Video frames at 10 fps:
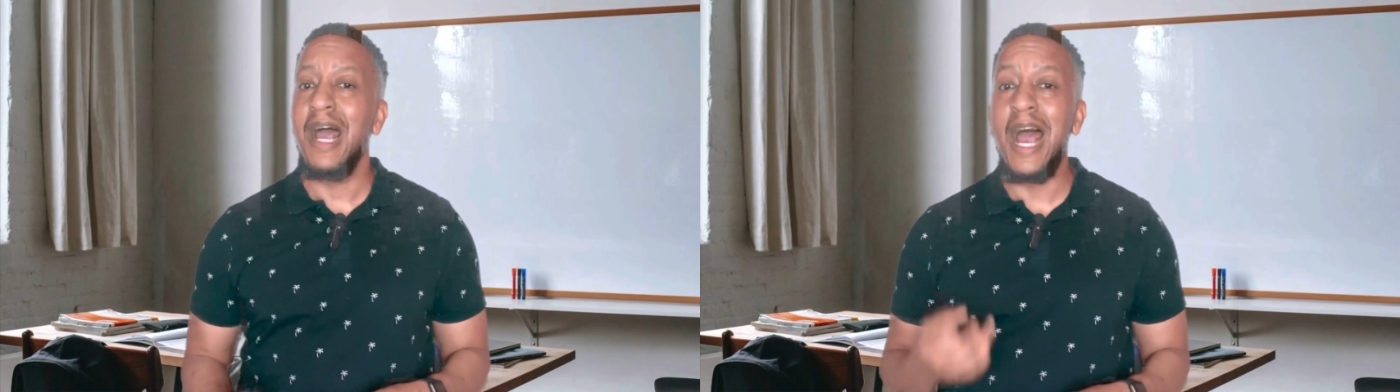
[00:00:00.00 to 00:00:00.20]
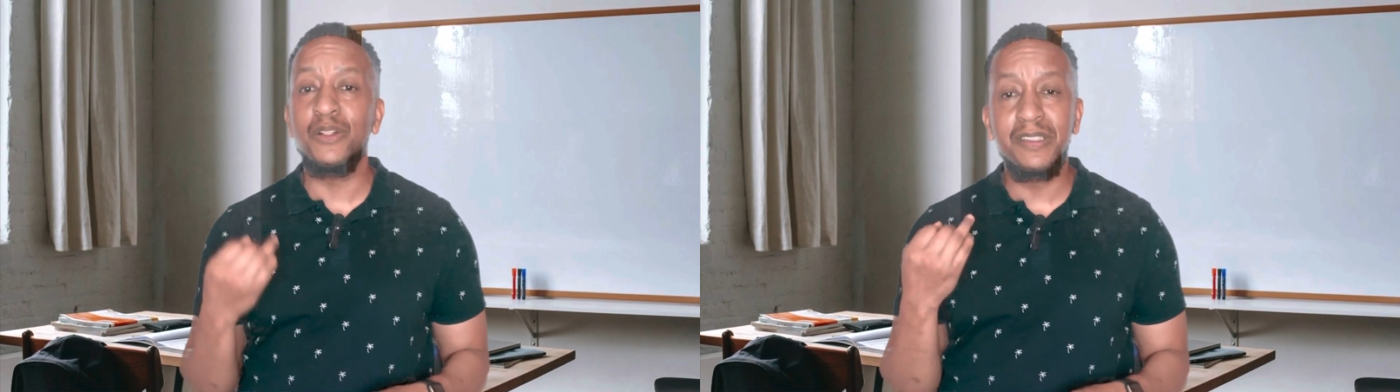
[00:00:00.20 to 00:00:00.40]

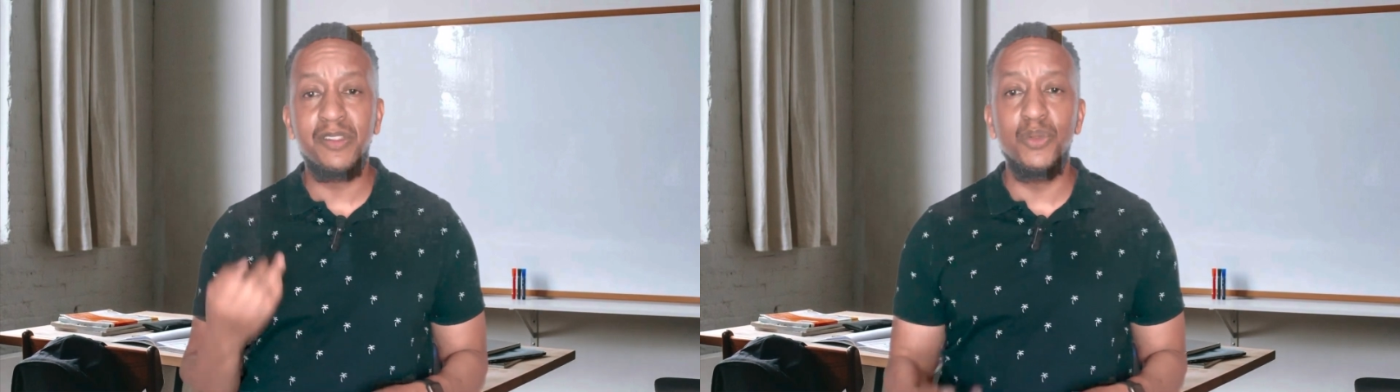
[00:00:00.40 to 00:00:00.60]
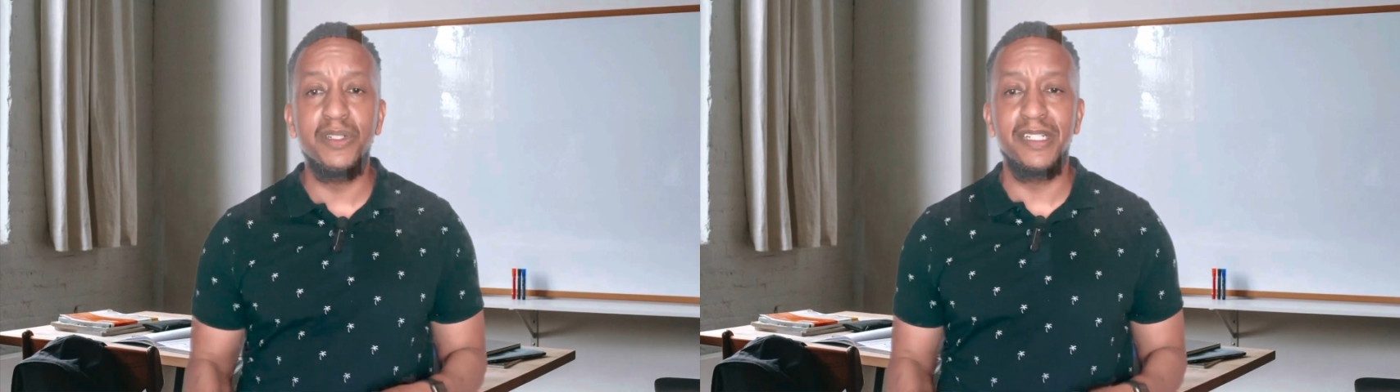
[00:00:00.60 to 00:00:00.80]
Our
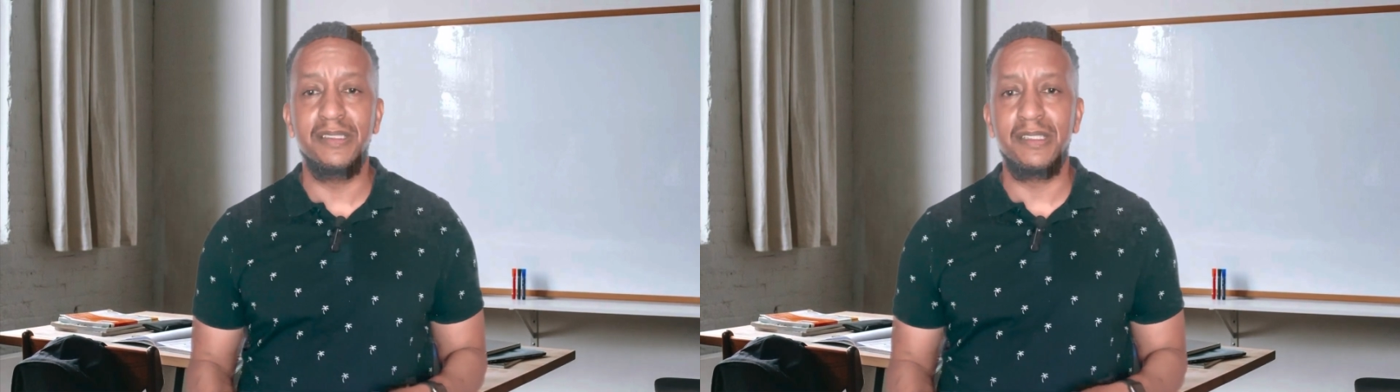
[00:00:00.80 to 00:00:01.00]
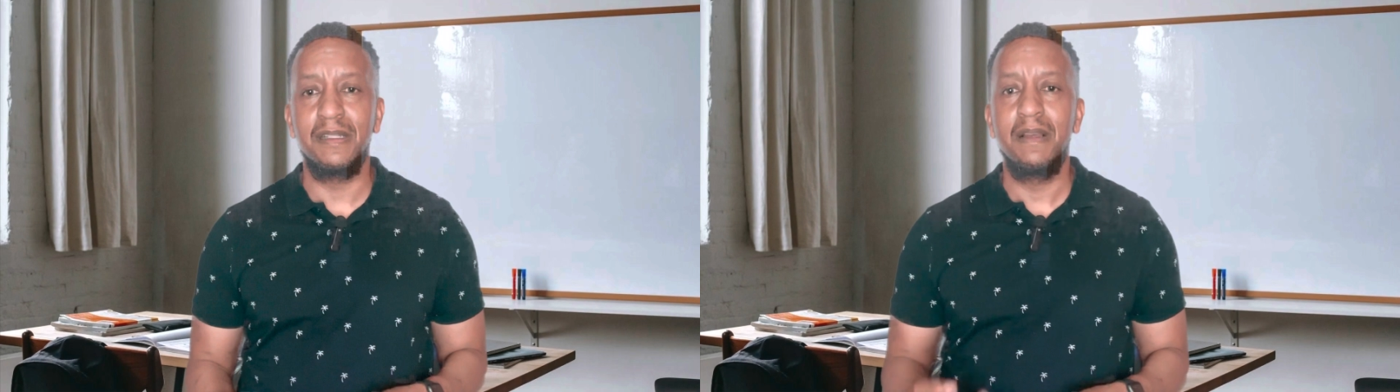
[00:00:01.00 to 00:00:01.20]

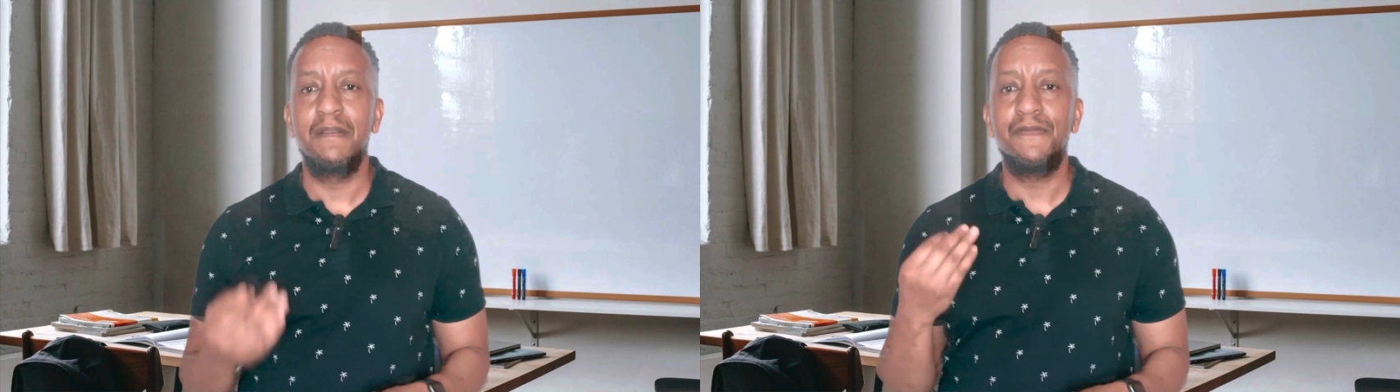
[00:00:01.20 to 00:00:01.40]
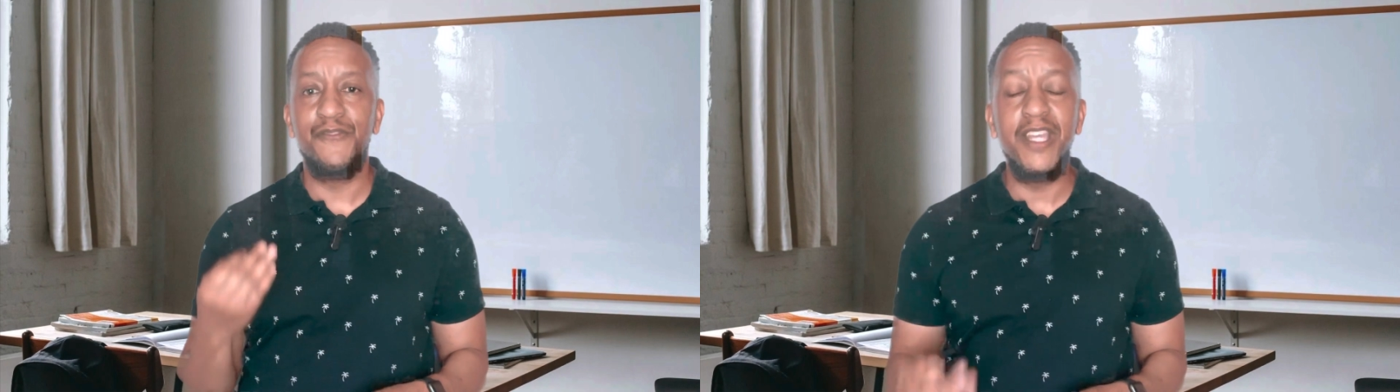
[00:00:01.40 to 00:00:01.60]
students
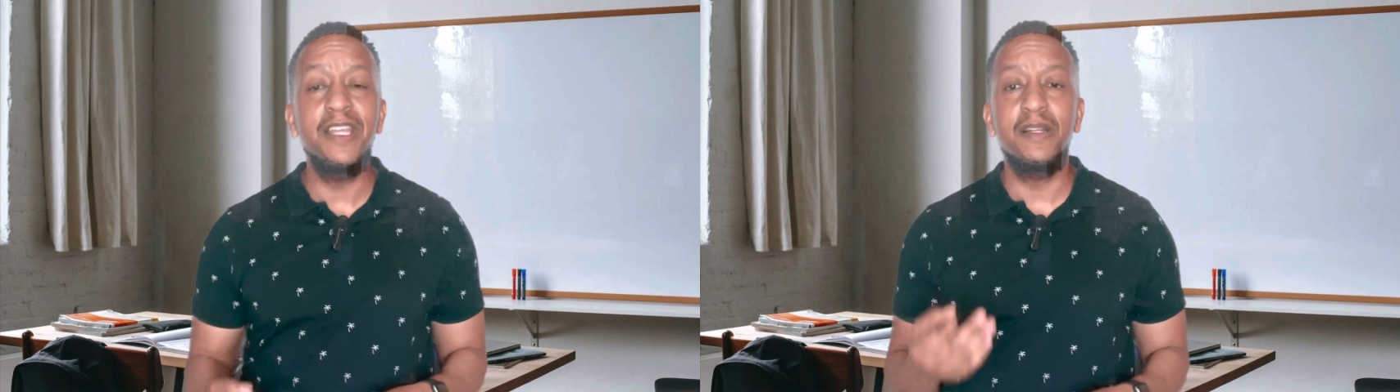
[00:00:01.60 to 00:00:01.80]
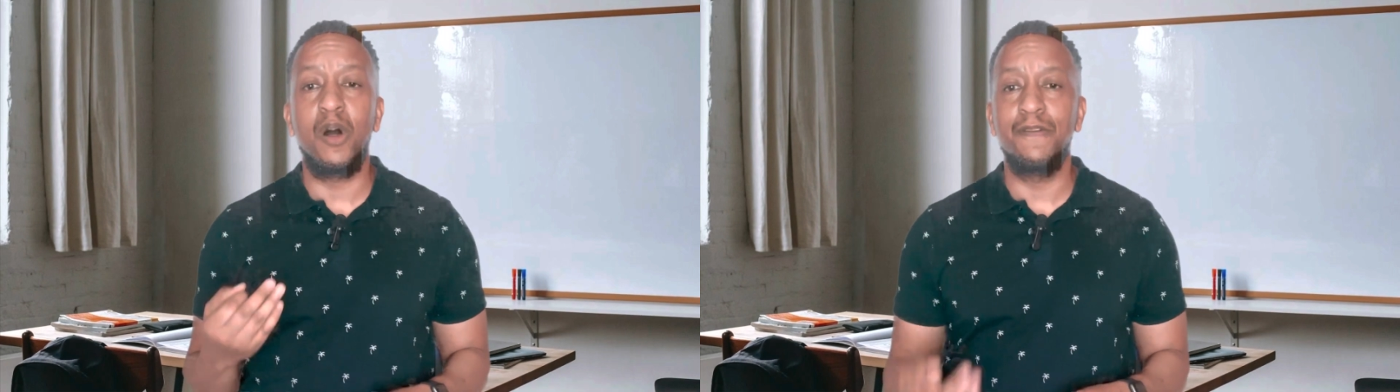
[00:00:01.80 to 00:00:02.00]

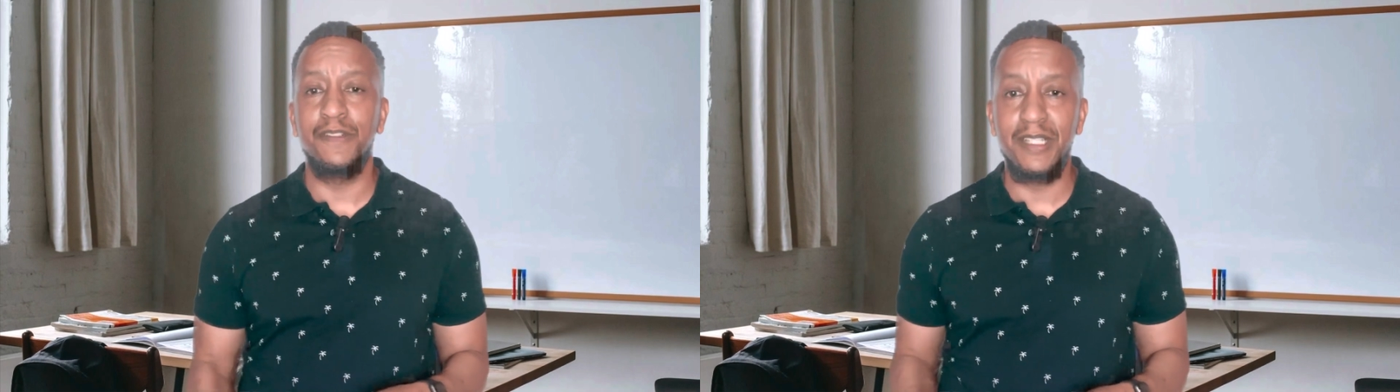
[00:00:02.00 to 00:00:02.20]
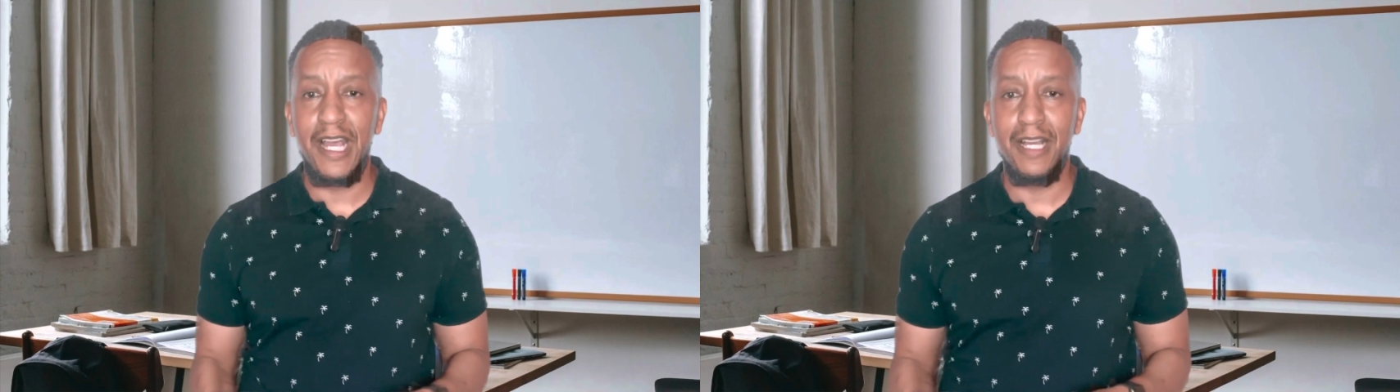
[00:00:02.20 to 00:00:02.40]
feed off
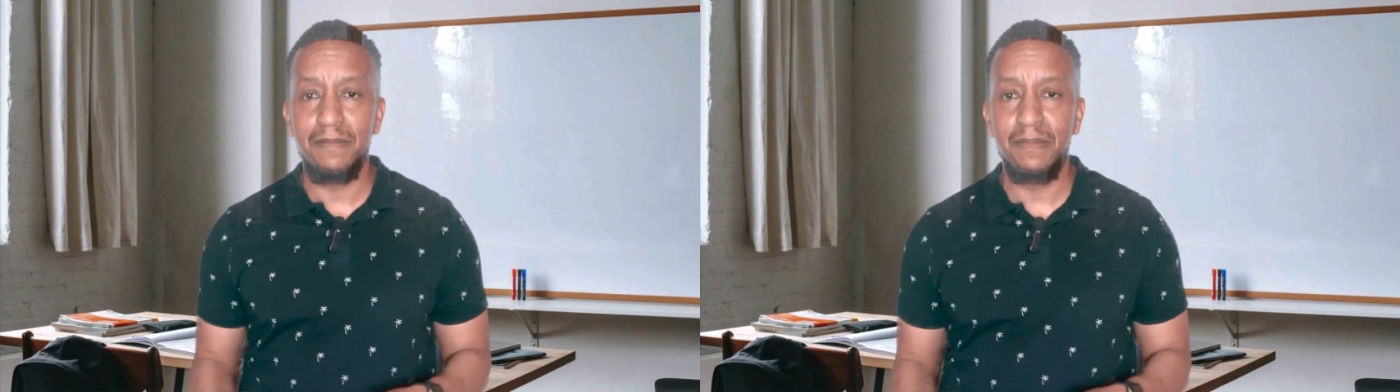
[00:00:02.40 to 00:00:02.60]
of that.